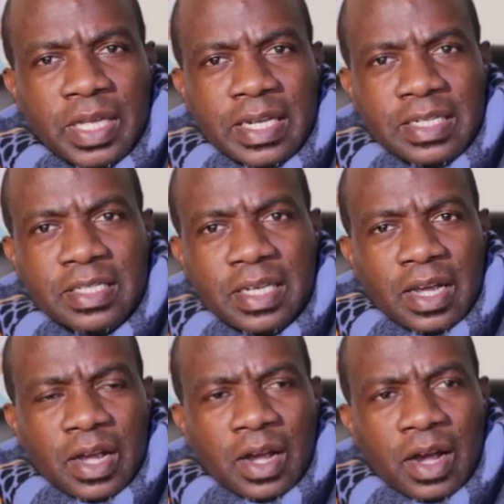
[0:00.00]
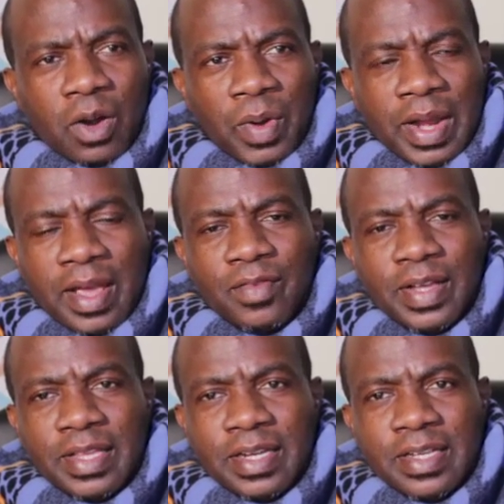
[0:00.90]
that
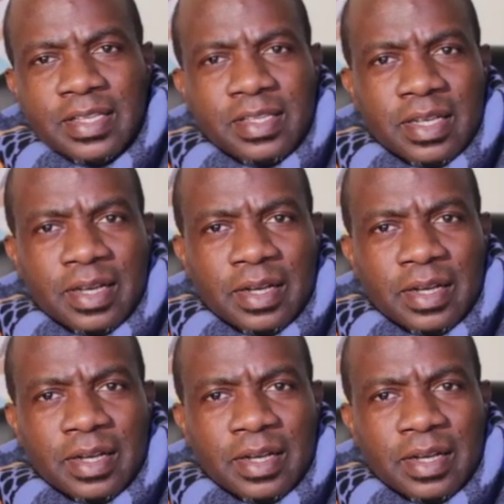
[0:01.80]
whenever there is